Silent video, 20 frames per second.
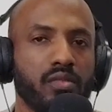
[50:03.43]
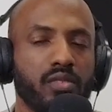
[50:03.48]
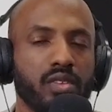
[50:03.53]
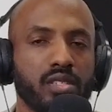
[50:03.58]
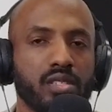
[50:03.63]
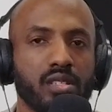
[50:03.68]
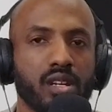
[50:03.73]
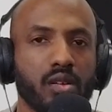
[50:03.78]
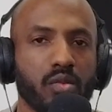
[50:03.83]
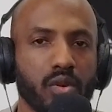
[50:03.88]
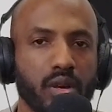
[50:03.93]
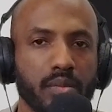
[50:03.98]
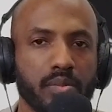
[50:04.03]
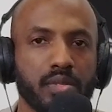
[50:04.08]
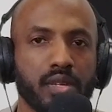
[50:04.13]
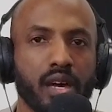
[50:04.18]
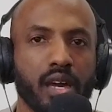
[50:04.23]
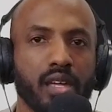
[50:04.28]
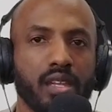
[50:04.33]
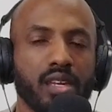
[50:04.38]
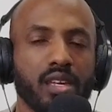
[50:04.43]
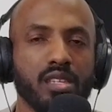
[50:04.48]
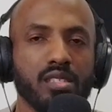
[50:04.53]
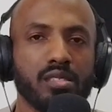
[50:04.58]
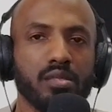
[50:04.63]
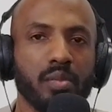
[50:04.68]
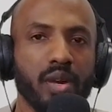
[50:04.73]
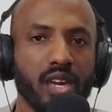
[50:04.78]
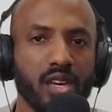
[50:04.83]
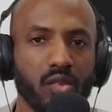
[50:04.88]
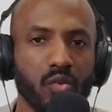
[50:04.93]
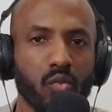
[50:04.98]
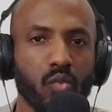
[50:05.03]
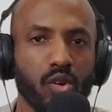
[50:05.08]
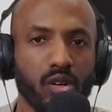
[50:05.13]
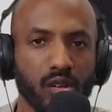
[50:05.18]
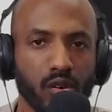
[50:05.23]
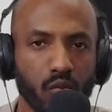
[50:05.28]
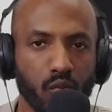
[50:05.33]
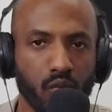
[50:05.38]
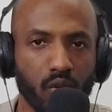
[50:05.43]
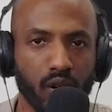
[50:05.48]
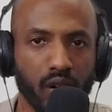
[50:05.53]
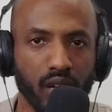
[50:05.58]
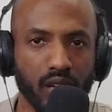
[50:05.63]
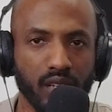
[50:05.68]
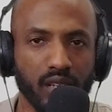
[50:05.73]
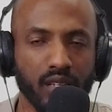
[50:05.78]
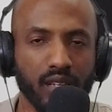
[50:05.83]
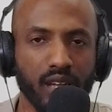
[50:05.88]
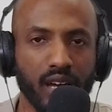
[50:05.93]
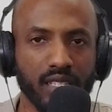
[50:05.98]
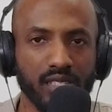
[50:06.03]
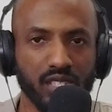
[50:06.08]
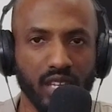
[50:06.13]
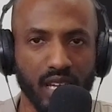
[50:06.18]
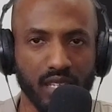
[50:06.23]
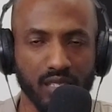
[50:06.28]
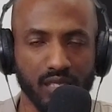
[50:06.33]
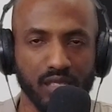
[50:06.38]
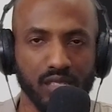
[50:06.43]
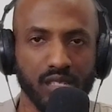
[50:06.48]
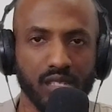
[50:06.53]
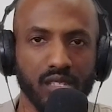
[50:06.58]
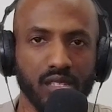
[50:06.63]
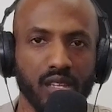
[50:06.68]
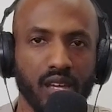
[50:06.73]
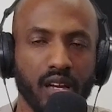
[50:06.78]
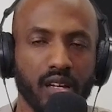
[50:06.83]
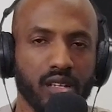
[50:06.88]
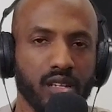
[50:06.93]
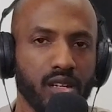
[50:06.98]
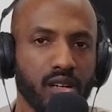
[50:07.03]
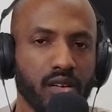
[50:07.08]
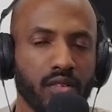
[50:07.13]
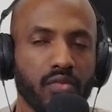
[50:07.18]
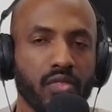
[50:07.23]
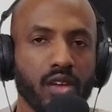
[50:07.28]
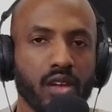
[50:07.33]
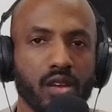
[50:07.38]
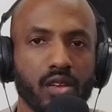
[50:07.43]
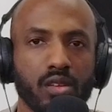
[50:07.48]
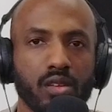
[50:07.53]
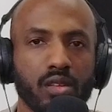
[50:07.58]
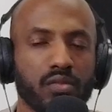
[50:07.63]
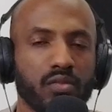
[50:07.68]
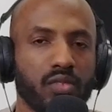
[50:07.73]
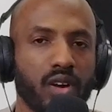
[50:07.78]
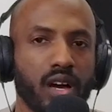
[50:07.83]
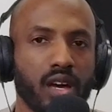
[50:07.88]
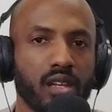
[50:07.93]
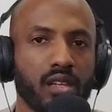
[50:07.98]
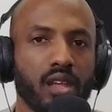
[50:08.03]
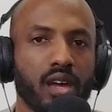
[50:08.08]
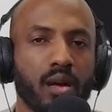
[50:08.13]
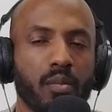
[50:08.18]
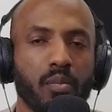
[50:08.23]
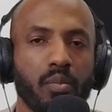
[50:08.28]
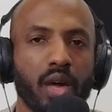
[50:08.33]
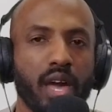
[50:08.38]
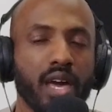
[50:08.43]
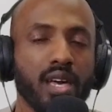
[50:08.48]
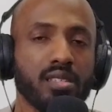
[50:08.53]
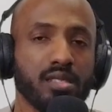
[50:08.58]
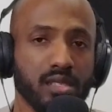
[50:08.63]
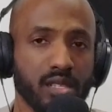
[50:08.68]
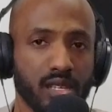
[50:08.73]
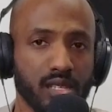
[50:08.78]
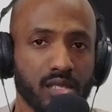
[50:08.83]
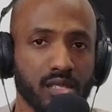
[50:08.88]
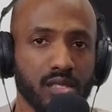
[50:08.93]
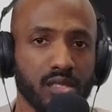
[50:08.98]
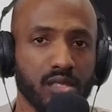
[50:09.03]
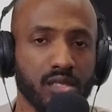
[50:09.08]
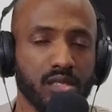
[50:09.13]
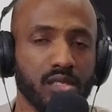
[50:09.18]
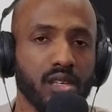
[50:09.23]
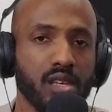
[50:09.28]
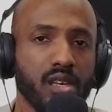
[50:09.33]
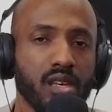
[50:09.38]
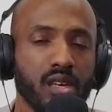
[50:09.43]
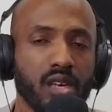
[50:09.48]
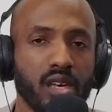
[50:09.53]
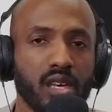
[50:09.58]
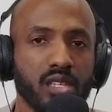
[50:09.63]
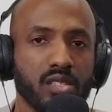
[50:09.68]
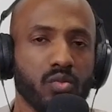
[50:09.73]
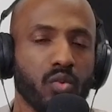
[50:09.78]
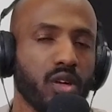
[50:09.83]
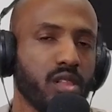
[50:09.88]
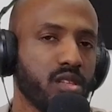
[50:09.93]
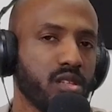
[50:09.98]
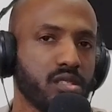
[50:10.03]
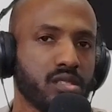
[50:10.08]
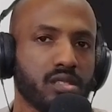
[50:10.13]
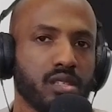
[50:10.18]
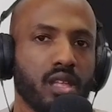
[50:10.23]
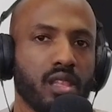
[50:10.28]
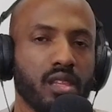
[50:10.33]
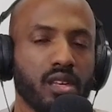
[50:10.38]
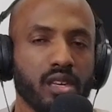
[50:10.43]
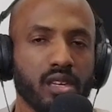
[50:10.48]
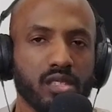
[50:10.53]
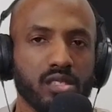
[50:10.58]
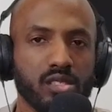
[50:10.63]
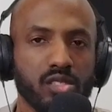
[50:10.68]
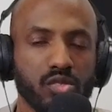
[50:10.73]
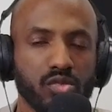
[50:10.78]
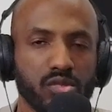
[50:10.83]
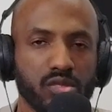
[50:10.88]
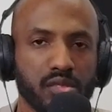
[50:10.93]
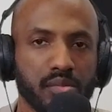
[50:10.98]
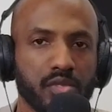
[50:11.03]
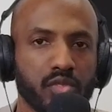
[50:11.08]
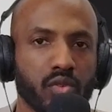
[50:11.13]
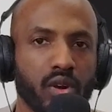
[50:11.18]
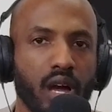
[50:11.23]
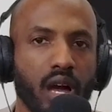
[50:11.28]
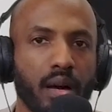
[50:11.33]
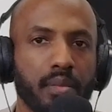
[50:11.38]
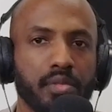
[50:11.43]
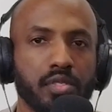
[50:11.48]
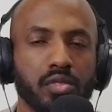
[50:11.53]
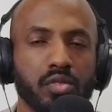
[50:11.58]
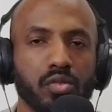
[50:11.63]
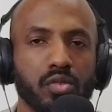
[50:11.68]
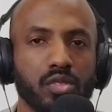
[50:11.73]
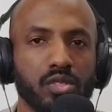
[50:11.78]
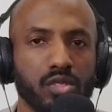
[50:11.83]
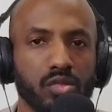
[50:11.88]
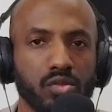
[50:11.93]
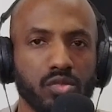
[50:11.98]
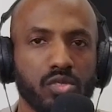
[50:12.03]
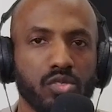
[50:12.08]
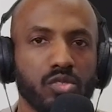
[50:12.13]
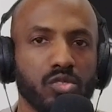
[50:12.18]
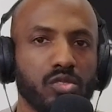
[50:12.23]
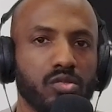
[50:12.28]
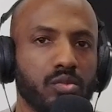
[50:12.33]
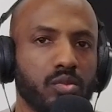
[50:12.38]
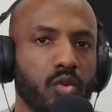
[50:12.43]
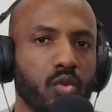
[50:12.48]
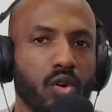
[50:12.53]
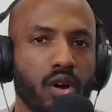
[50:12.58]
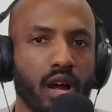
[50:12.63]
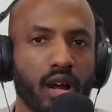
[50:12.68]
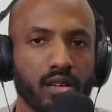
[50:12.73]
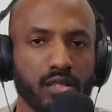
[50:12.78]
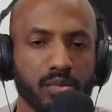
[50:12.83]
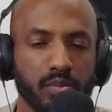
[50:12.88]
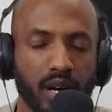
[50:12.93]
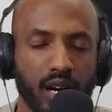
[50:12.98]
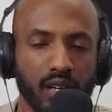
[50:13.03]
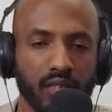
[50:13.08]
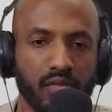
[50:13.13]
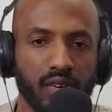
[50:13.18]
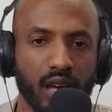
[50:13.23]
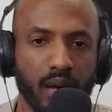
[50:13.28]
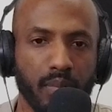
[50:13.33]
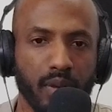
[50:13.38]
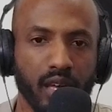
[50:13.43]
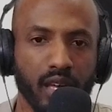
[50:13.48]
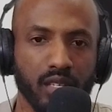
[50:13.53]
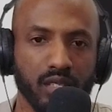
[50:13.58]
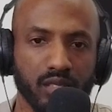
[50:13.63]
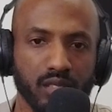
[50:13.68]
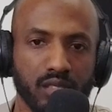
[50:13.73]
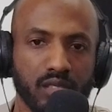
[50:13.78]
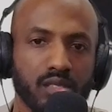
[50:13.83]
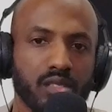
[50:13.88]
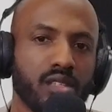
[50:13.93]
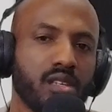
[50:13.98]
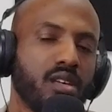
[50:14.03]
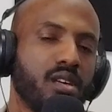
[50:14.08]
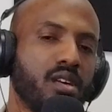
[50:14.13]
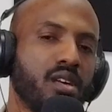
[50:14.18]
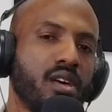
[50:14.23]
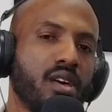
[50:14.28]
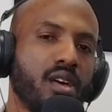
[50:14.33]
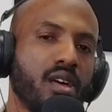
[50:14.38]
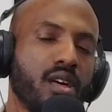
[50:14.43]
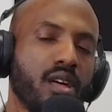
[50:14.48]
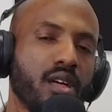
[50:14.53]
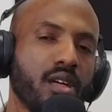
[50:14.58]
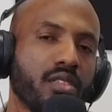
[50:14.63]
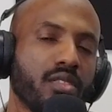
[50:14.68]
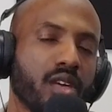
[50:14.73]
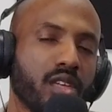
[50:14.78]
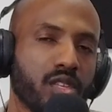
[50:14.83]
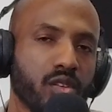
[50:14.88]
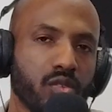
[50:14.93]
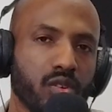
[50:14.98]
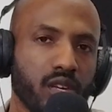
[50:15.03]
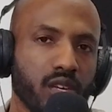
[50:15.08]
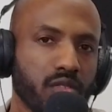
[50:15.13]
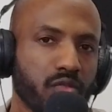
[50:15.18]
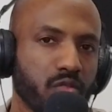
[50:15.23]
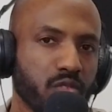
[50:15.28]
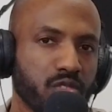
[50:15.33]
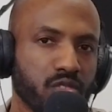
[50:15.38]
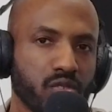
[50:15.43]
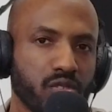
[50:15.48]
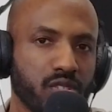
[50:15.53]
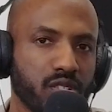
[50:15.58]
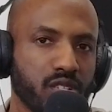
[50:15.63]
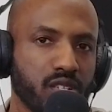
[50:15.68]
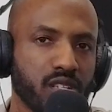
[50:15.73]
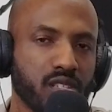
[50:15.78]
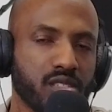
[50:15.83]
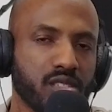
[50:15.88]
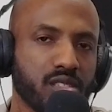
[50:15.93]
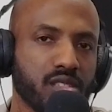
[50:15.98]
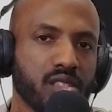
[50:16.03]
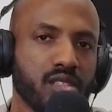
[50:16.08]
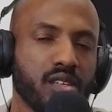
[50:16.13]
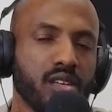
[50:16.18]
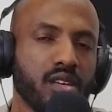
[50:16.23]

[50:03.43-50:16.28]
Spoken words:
Visit our website, eastmain101.jacksontn.gov. There you can find past lessons as well as links to subscribe to YouTube or our Spotify pages. Thank you again for joining us.